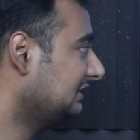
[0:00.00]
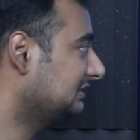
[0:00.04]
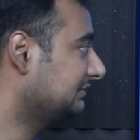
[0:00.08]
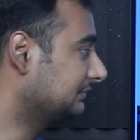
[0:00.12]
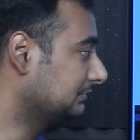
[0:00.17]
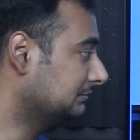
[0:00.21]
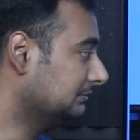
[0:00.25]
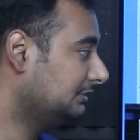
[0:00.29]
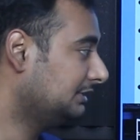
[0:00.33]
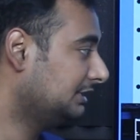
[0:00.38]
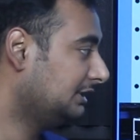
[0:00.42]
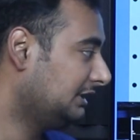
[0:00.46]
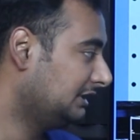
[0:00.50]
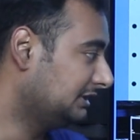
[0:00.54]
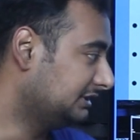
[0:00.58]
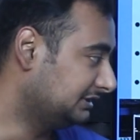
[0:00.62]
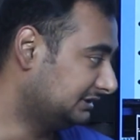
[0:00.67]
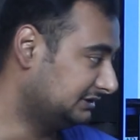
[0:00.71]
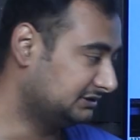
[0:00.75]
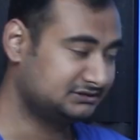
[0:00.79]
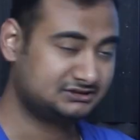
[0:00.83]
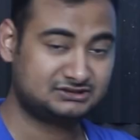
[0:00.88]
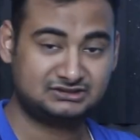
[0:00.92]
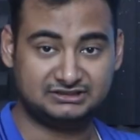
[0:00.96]
So
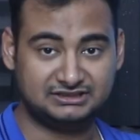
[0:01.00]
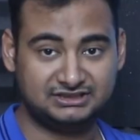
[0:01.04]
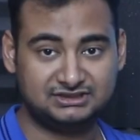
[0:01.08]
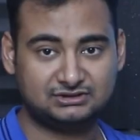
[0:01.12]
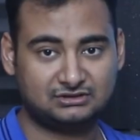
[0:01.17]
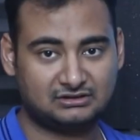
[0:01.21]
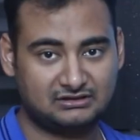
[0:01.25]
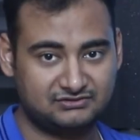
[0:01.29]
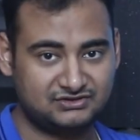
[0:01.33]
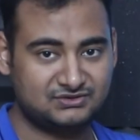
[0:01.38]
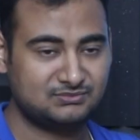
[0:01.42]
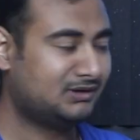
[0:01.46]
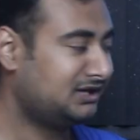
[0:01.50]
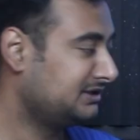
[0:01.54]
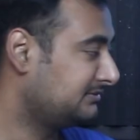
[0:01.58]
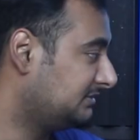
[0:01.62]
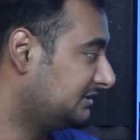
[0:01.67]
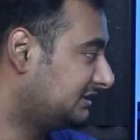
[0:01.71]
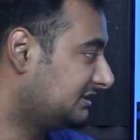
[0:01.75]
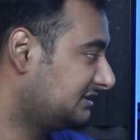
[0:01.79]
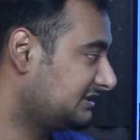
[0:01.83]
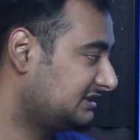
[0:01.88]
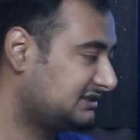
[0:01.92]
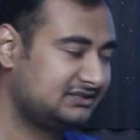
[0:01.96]
this sort of
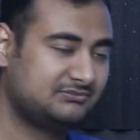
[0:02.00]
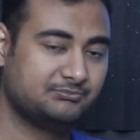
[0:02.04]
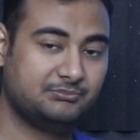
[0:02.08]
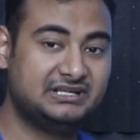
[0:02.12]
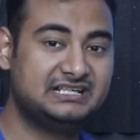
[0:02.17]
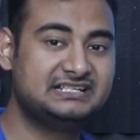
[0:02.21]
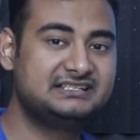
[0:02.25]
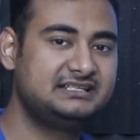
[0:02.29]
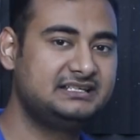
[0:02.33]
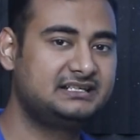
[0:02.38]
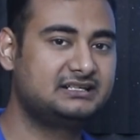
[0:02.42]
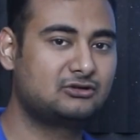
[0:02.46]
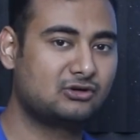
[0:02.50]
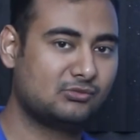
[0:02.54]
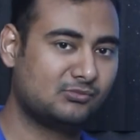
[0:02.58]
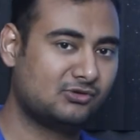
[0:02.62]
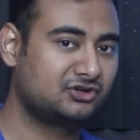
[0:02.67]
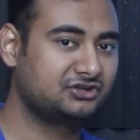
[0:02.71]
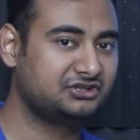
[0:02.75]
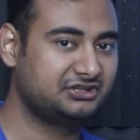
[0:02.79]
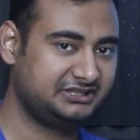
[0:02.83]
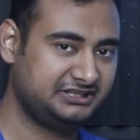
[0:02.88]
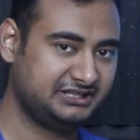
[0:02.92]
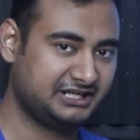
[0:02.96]
smart meter is a basic
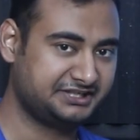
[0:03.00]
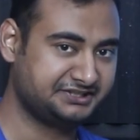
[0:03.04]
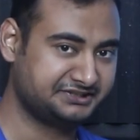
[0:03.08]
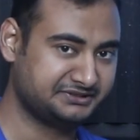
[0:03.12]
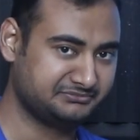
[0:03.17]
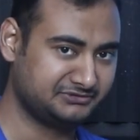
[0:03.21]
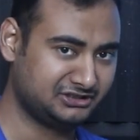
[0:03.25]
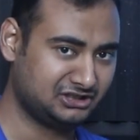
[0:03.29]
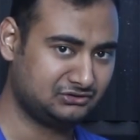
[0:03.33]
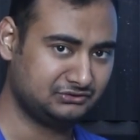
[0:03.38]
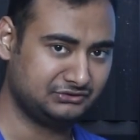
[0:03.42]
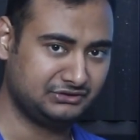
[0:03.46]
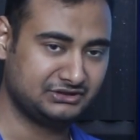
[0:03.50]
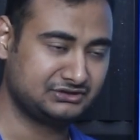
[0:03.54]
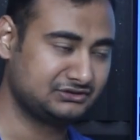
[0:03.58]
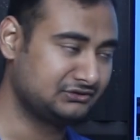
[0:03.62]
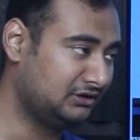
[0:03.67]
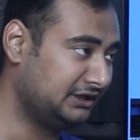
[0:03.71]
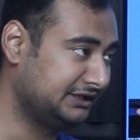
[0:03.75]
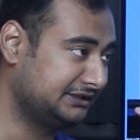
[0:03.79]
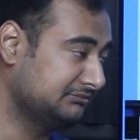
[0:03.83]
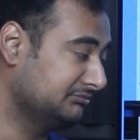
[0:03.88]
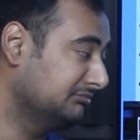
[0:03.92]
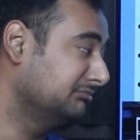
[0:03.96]
commodity item now. It's
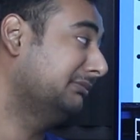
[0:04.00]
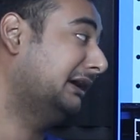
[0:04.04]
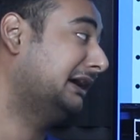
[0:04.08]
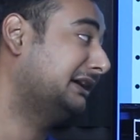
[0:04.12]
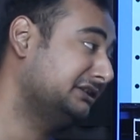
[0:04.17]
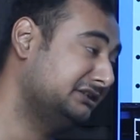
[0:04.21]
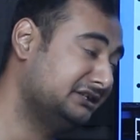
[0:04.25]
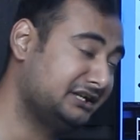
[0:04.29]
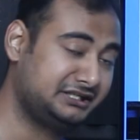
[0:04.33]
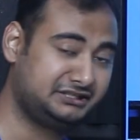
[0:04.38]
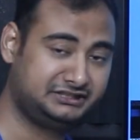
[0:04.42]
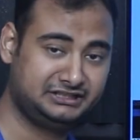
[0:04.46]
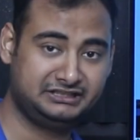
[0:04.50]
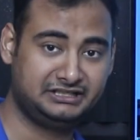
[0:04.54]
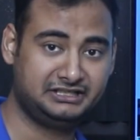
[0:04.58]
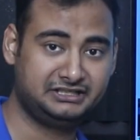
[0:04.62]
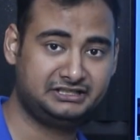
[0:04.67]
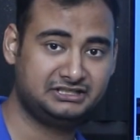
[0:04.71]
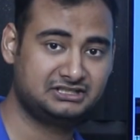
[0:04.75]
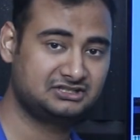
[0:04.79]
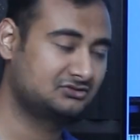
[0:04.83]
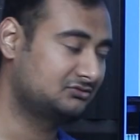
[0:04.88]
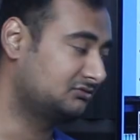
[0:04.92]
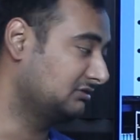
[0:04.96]
not like back in
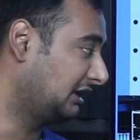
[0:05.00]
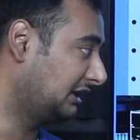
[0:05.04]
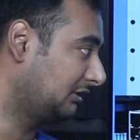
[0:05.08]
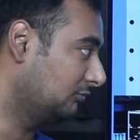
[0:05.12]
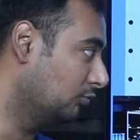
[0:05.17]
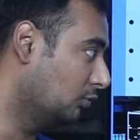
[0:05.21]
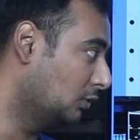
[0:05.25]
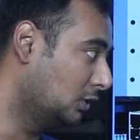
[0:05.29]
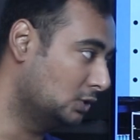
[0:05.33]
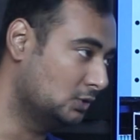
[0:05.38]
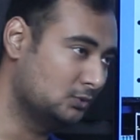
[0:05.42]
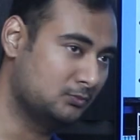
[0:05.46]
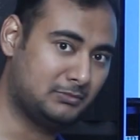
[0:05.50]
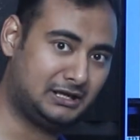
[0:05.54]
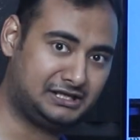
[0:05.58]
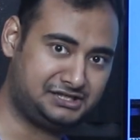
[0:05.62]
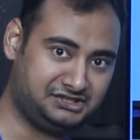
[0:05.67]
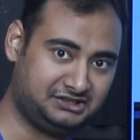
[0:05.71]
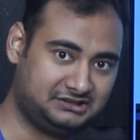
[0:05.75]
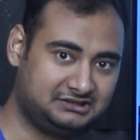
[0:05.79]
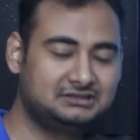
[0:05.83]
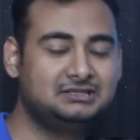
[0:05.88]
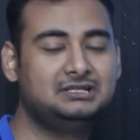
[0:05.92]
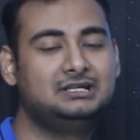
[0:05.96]
1980s, it was like, whoa,
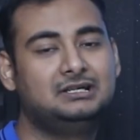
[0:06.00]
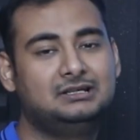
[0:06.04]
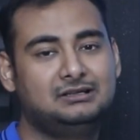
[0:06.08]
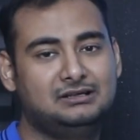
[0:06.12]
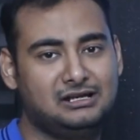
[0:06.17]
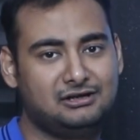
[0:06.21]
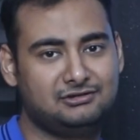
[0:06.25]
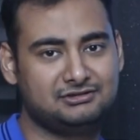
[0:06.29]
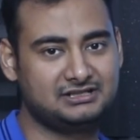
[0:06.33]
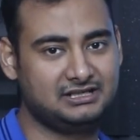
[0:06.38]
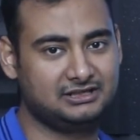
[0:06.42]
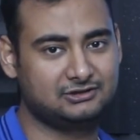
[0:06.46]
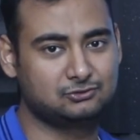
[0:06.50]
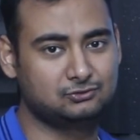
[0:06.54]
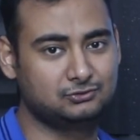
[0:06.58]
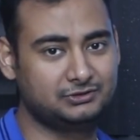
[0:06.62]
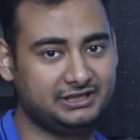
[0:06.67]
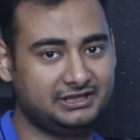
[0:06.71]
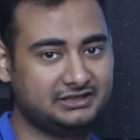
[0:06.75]
magic. Now it's like, who